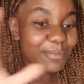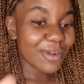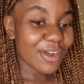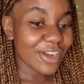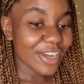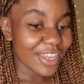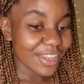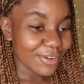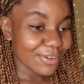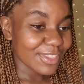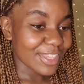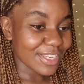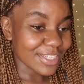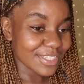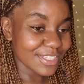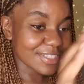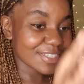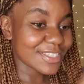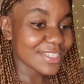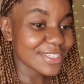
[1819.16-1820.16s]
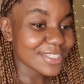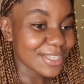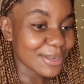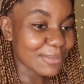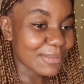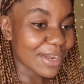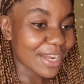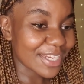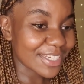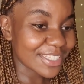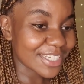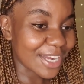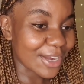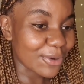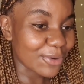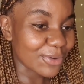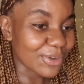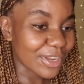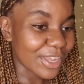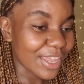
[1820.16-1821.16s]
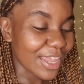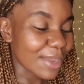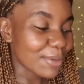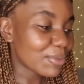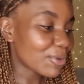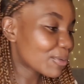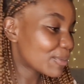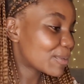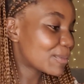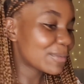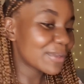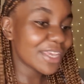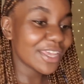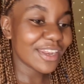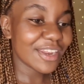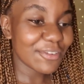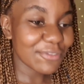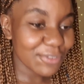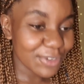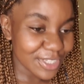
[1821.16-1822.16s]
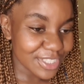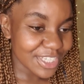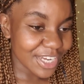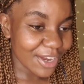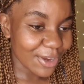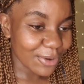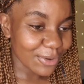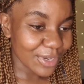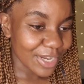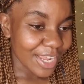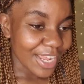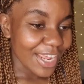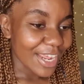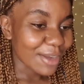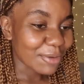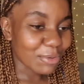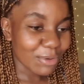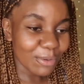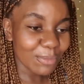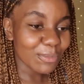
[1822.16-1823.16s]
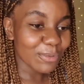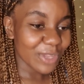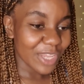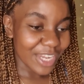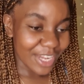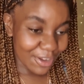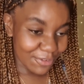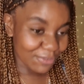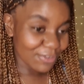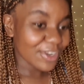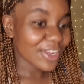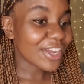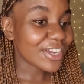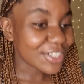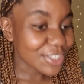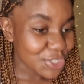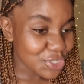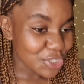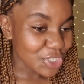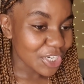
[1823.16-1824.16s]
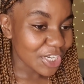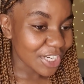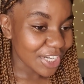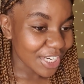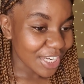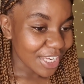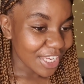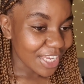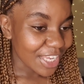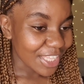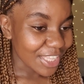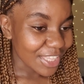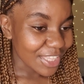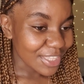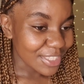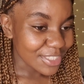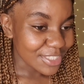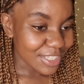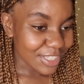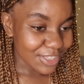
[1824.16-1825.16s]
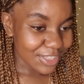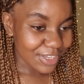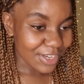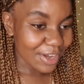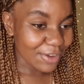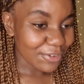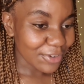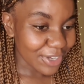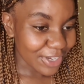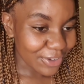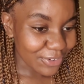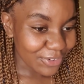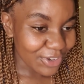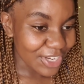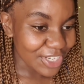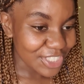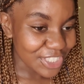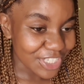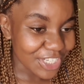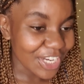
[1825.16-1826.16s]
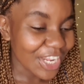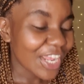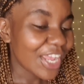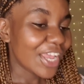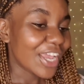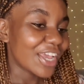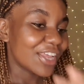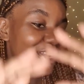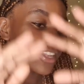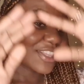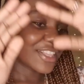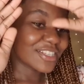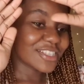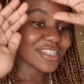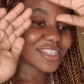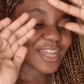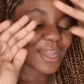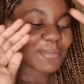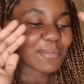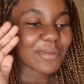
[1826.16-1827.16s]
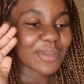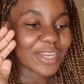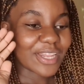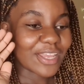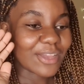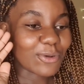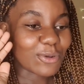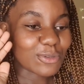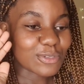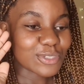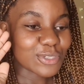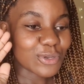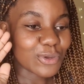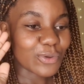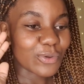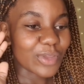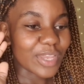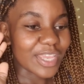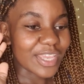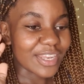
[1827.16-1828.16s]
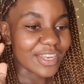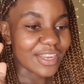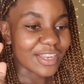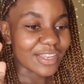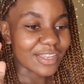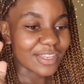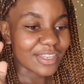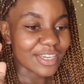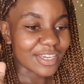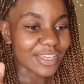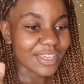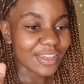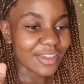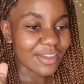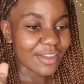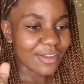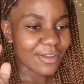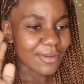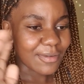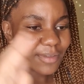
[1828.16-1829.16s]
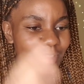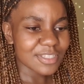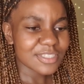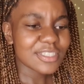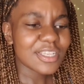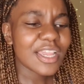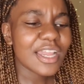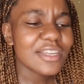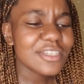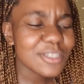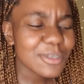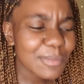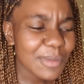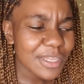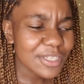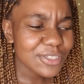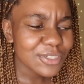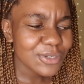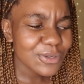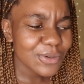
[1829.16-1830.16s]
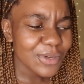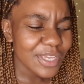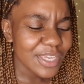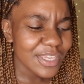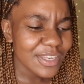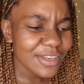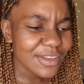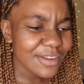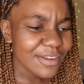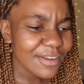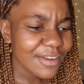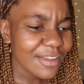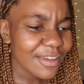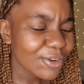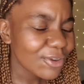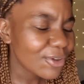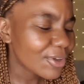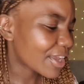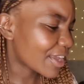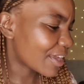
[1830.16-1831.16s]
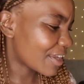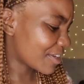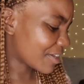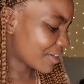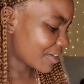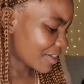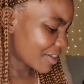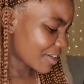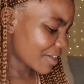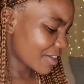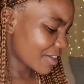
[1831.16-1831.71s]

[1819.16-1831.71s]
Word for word: market that does this in my town and probably in every town and probably in every country in southern african region and this is happening also in like uh is Kantamanto in not kenya